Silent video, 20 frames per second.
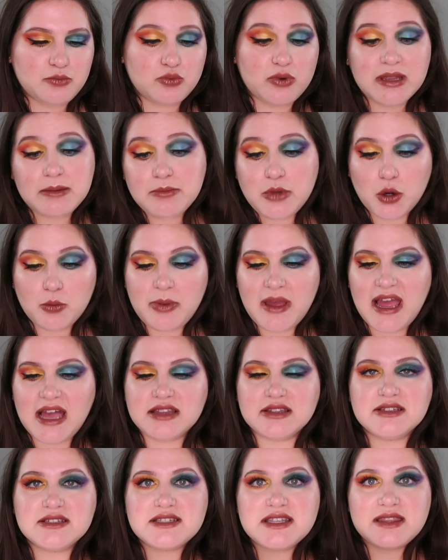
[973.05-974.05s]
rainbow
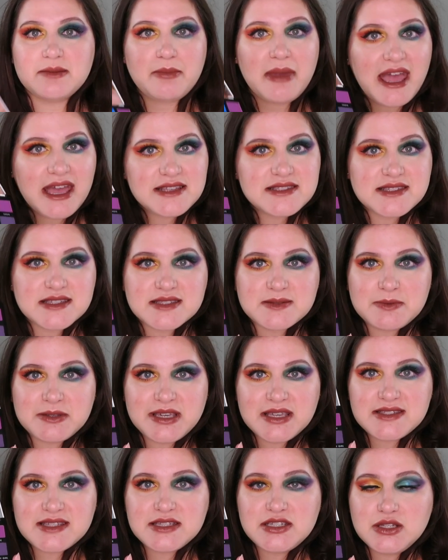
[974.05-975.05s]
palette to the masses,
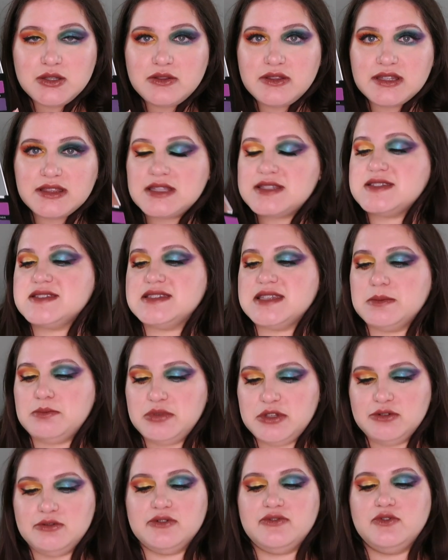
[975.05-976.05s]
because I do think this is a
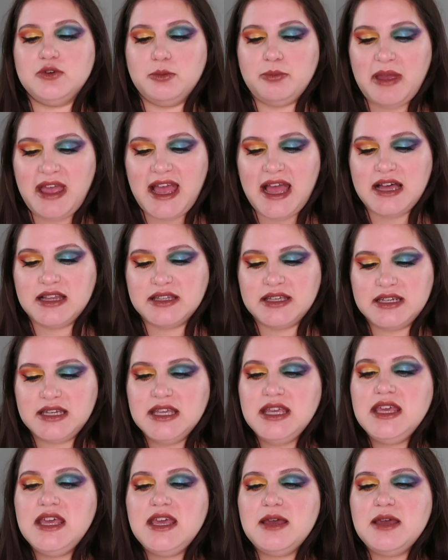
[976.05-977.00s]
beautiful palette.